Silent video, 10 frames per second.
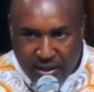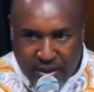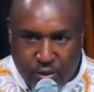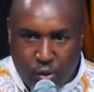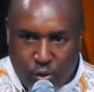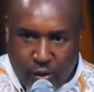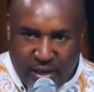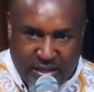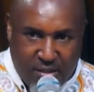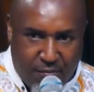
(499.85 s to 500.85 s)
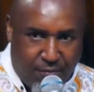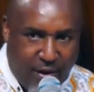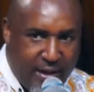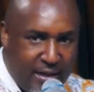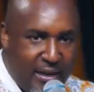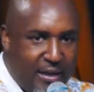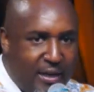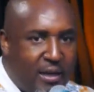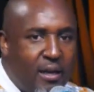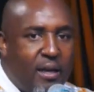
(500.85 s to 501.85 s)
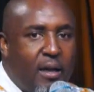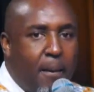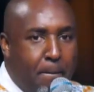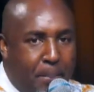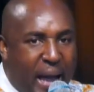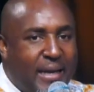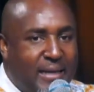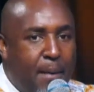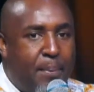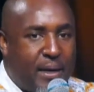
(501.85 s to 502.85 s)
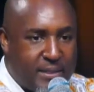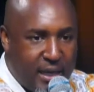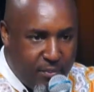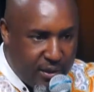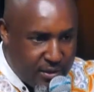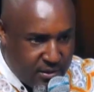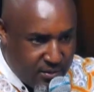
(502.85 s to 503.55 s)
it is also a divinely backed up assignment.